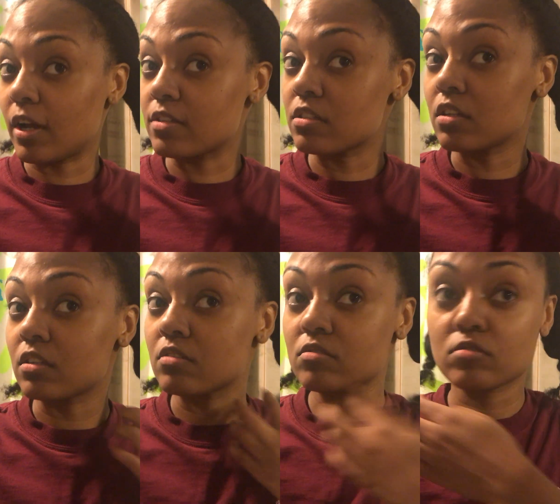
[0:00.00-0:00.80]
guys seen
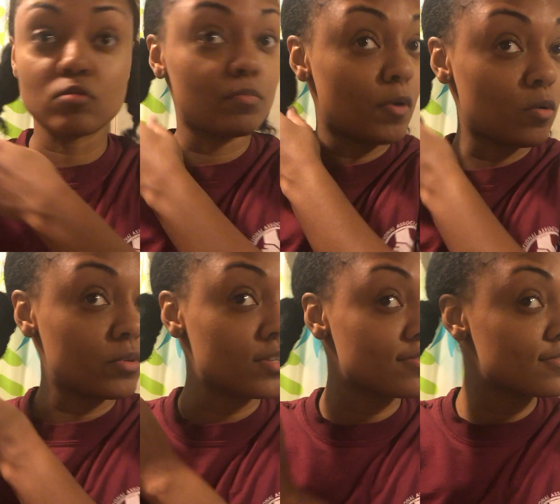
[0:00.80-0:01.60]
these two
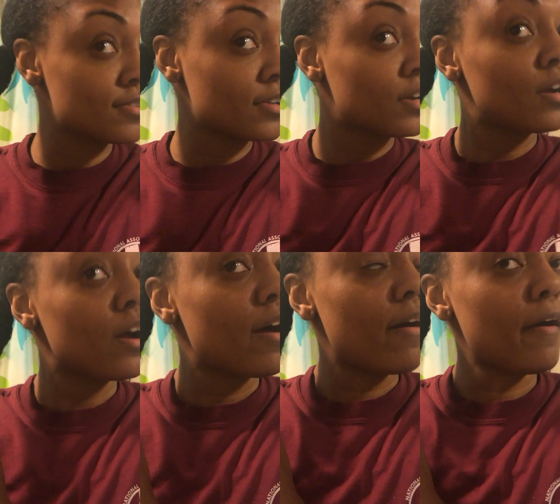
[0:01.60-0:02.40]
ponies.
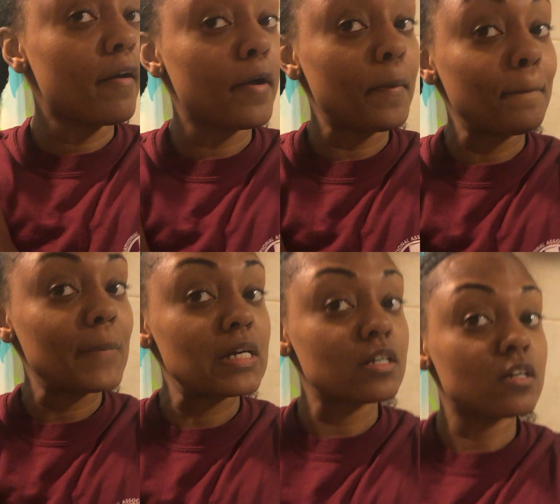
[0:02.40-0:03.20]

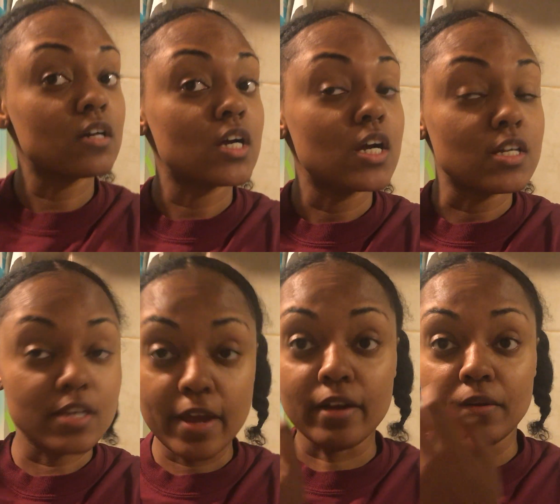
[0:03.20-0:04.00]
Um,
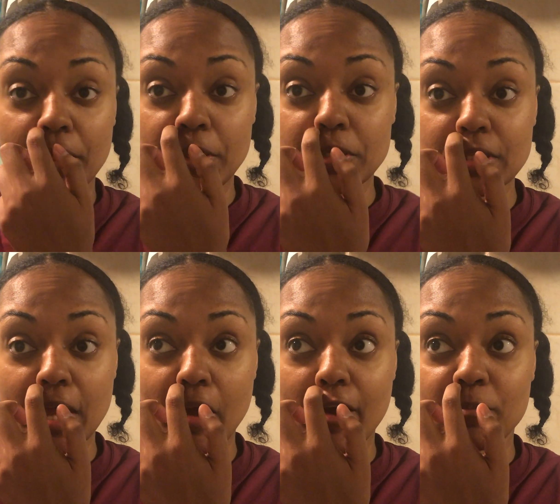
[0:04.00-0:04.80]
yeah, this is
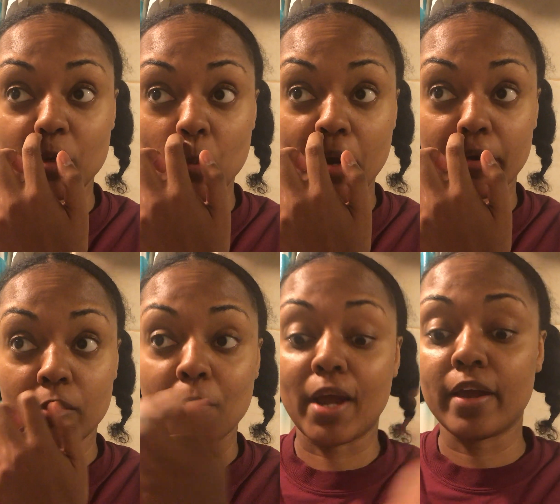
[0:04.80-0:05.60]
how I've been
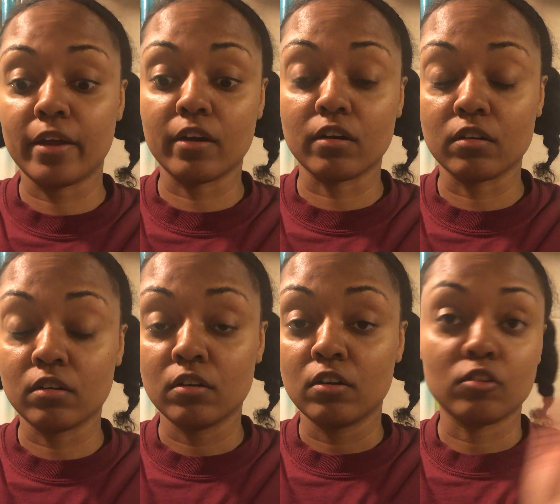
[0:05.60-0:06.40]
wearing my hair
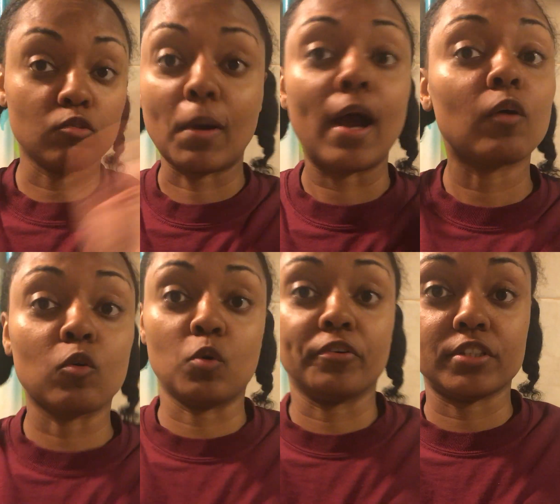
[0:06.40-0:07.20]
throughout
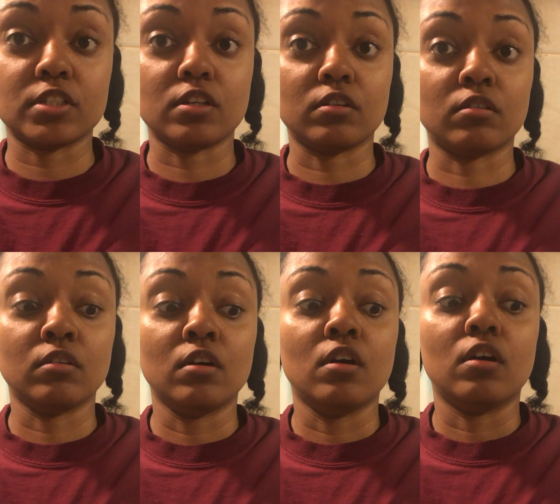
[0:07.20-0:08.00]
quarantine.
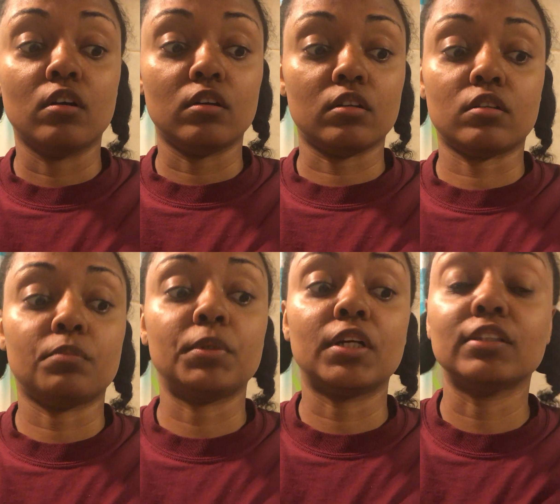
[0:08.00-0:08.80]

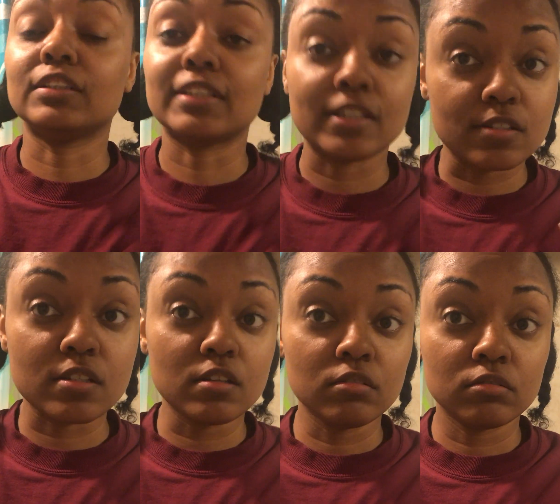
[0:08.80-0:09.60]
Because it's
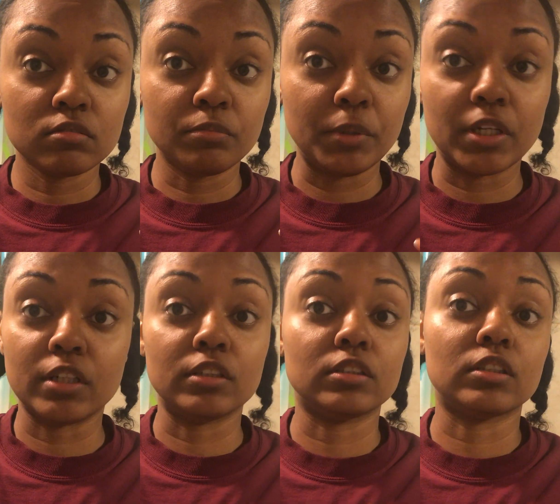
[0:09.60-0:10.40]
easy,
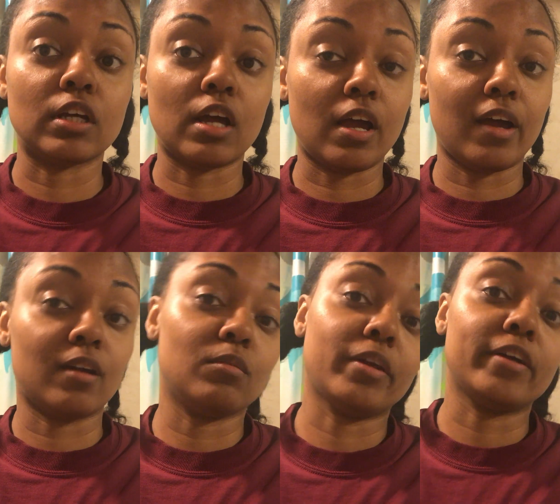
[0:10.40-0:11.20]
because I
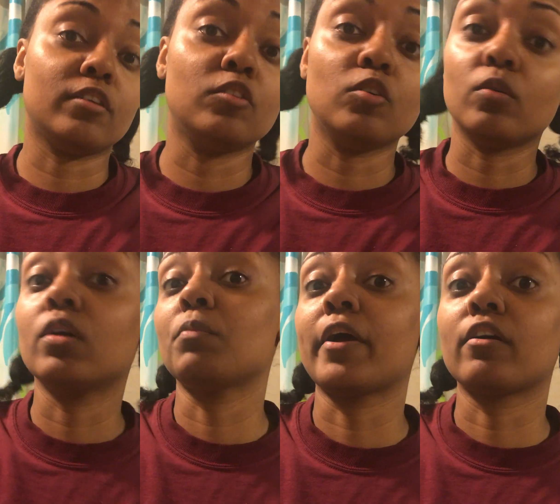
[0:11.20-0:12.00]
don't like
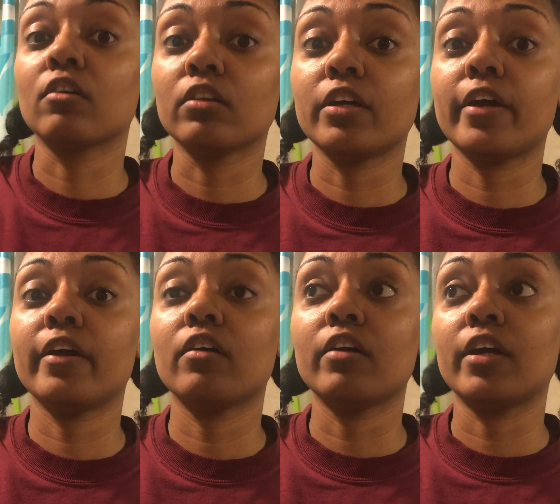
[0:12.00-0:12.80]
doing my curly
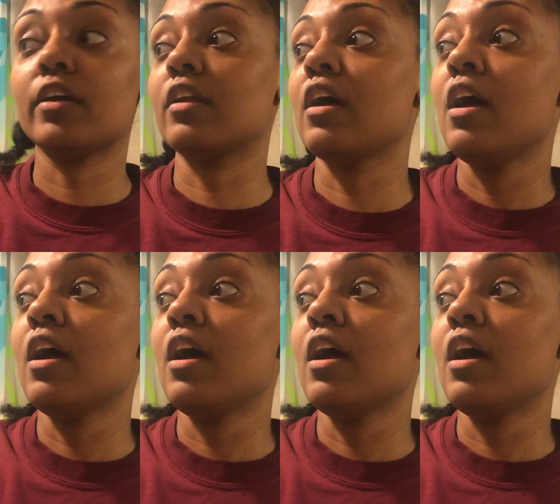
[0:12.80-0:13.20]
hair, and